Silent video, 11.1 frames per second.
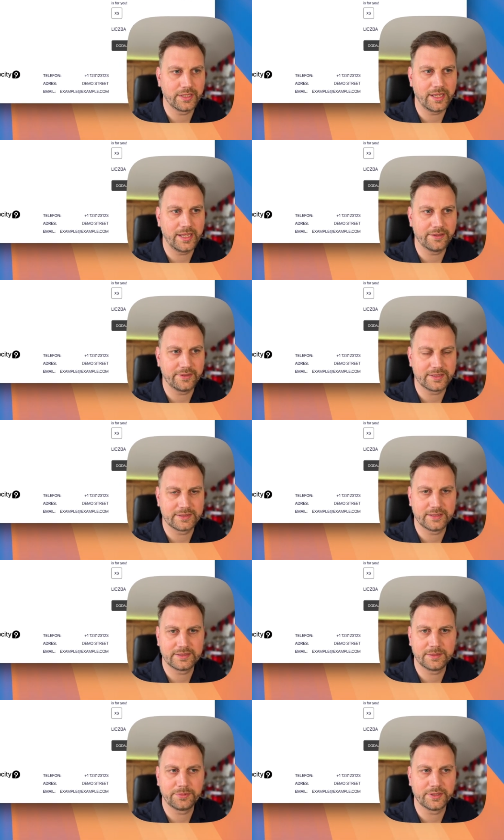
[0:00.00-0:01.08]
to have as a
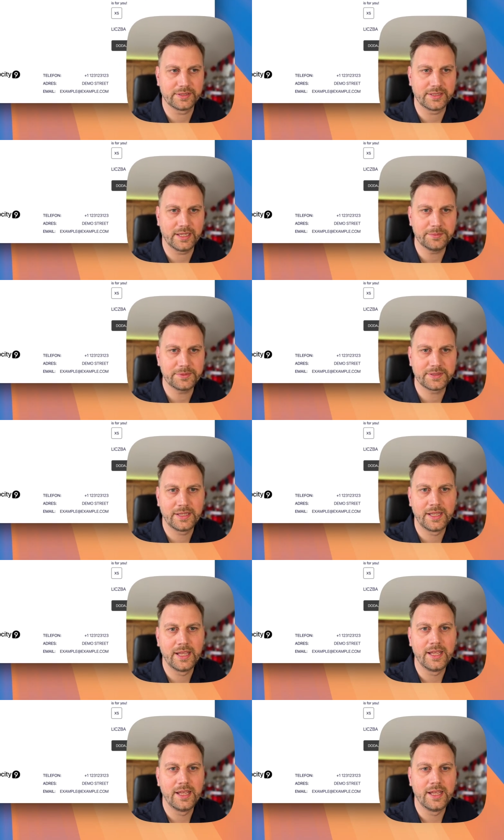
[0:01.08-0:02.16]
separate tabs.
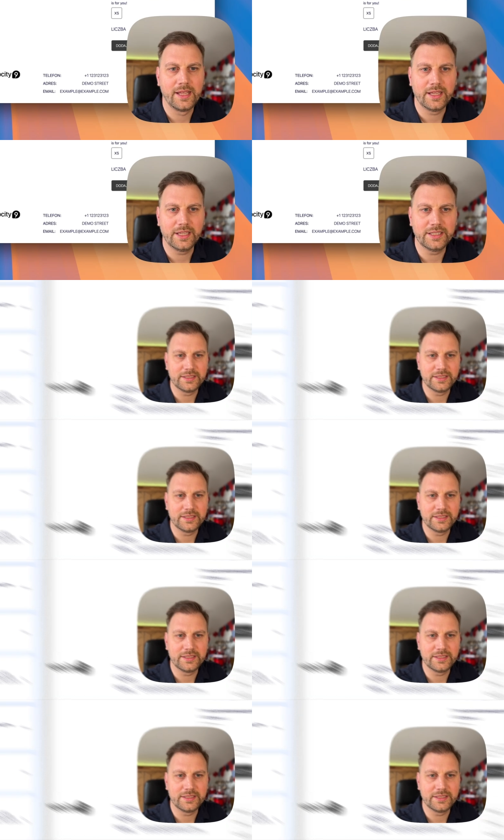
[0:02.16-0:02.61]
In